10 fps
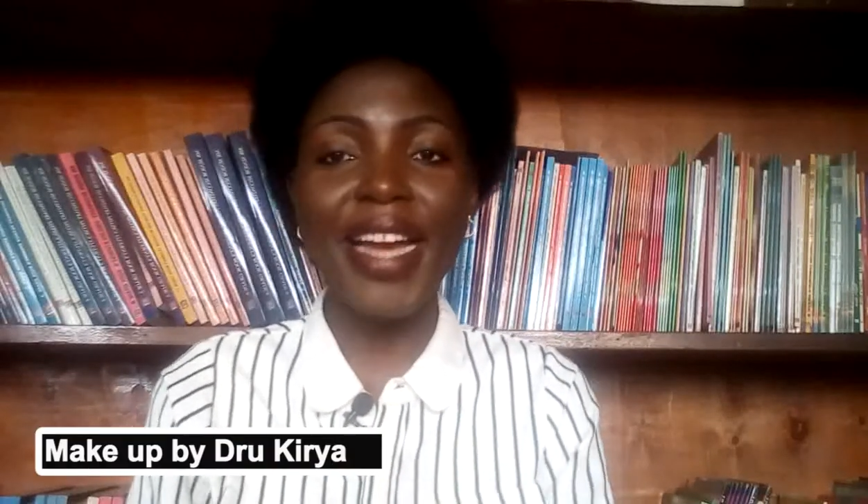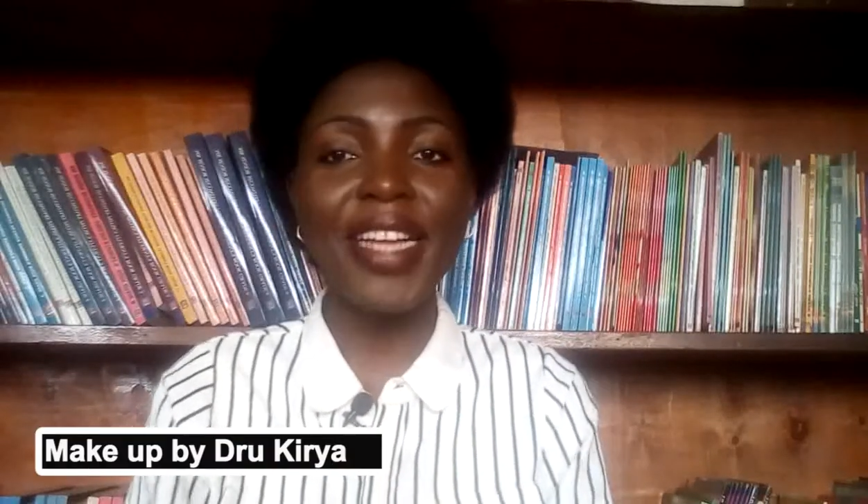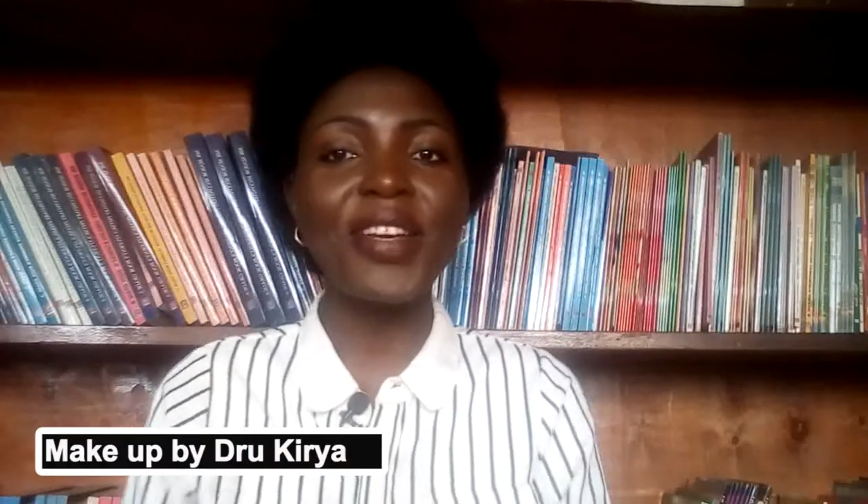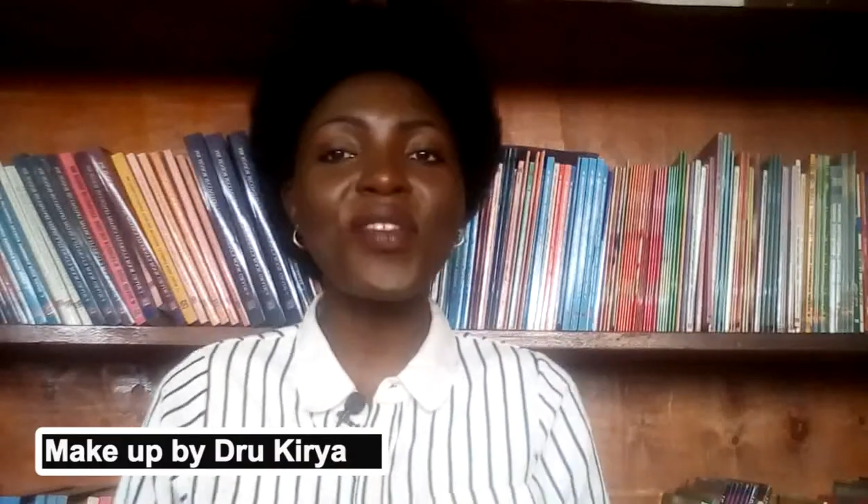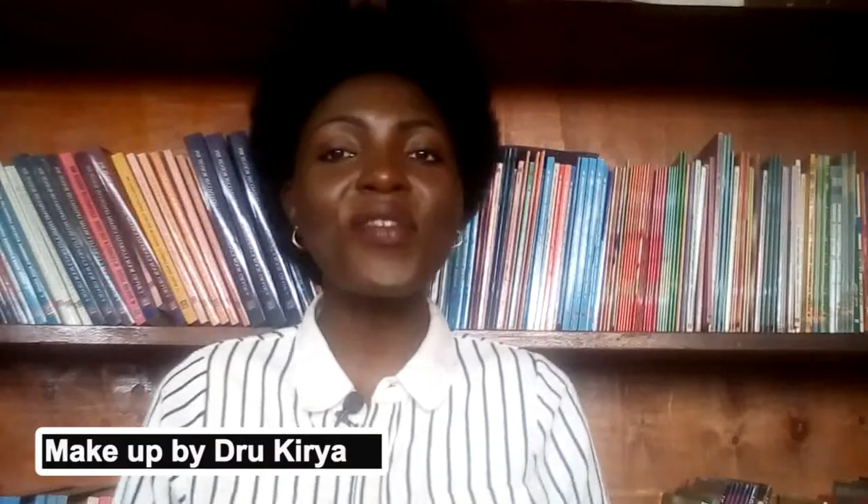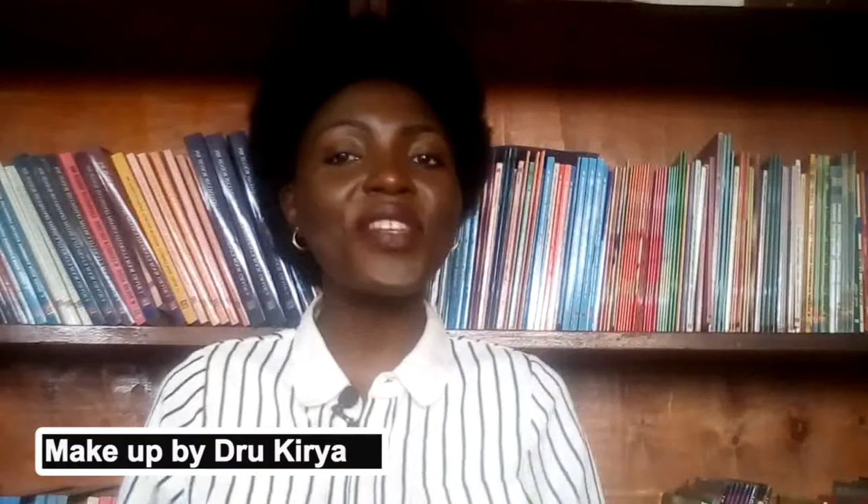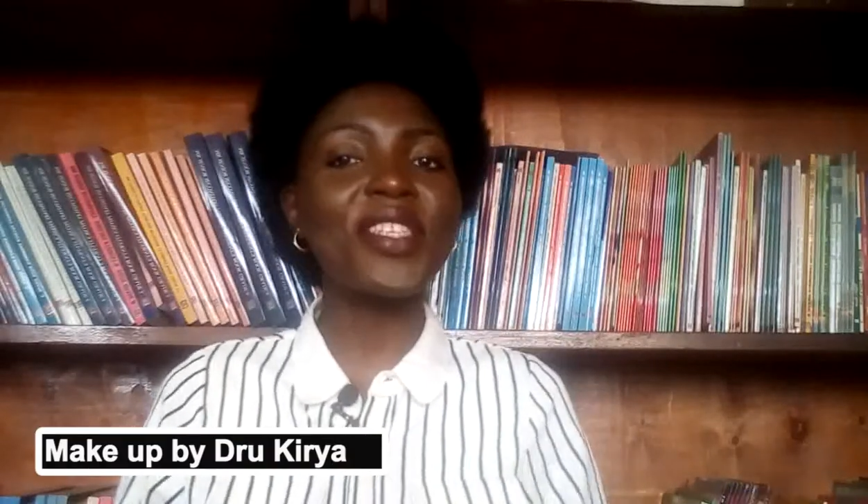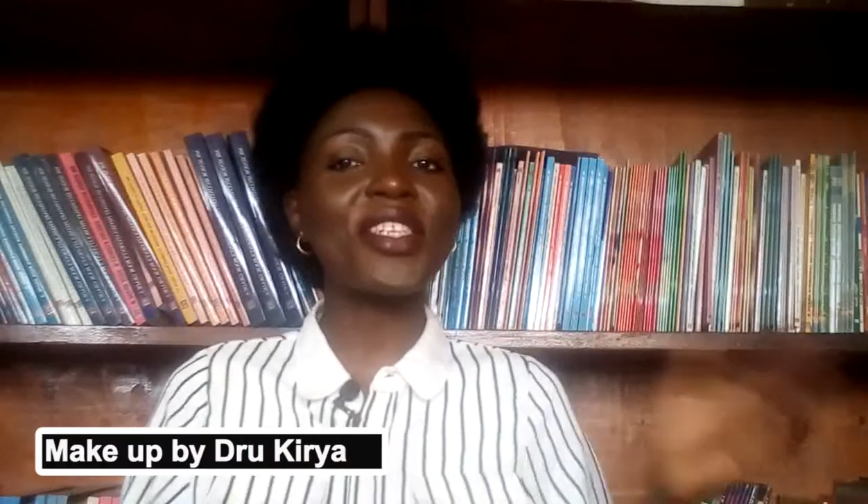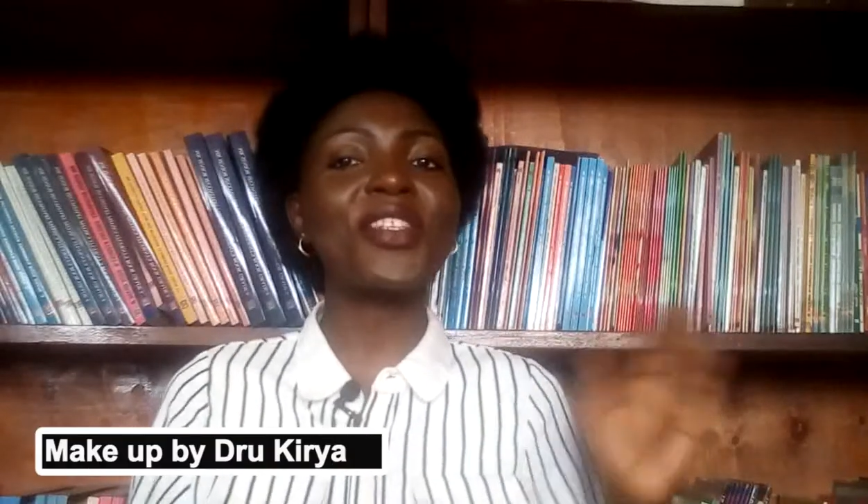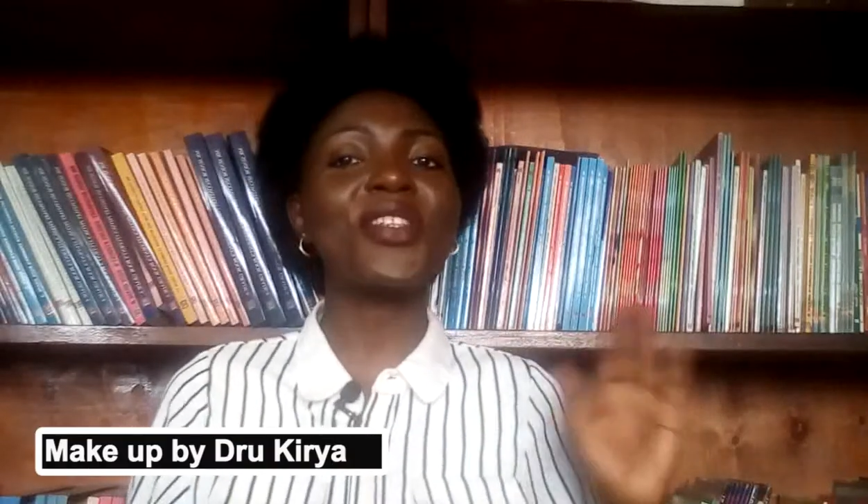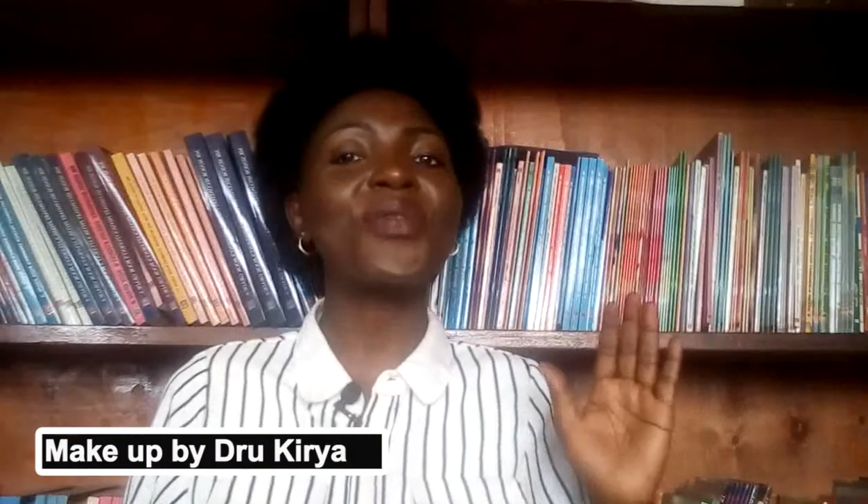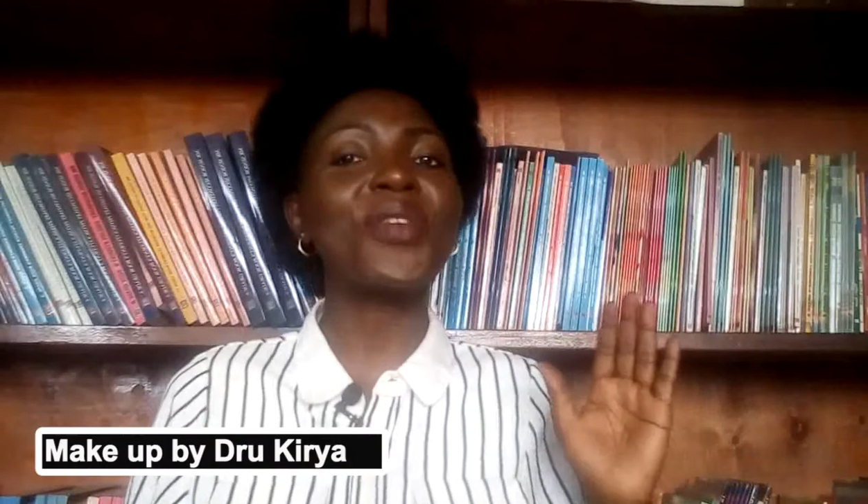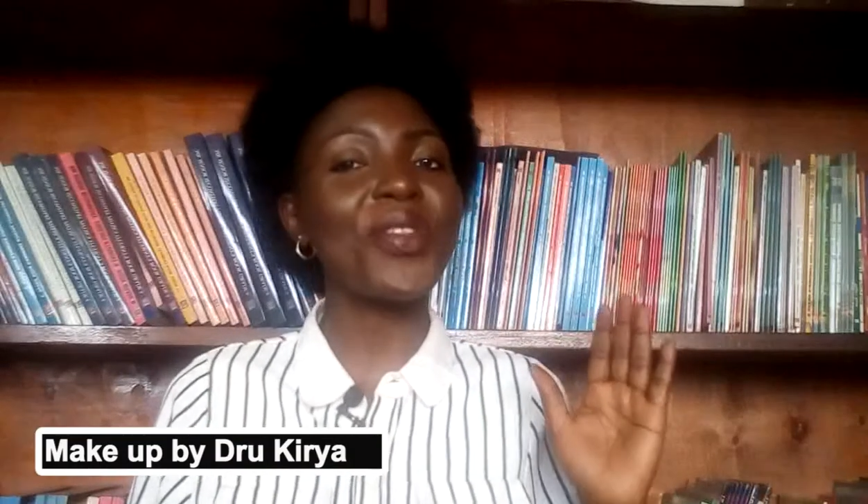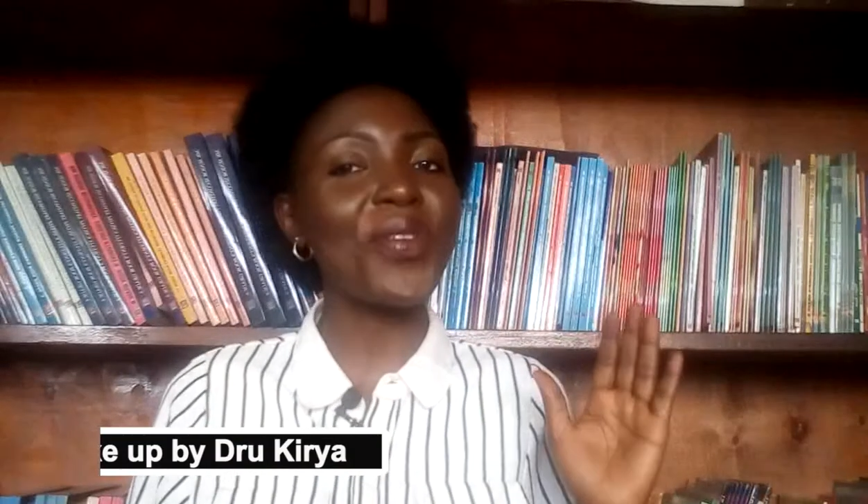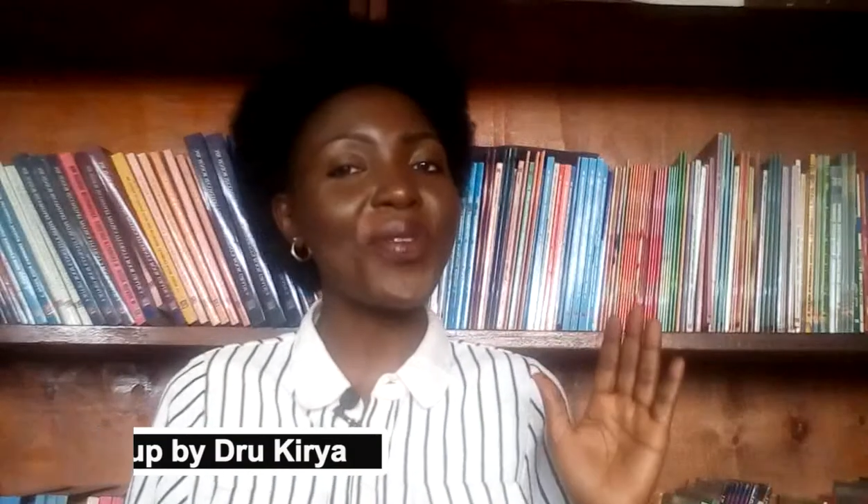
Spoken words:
had a conversation with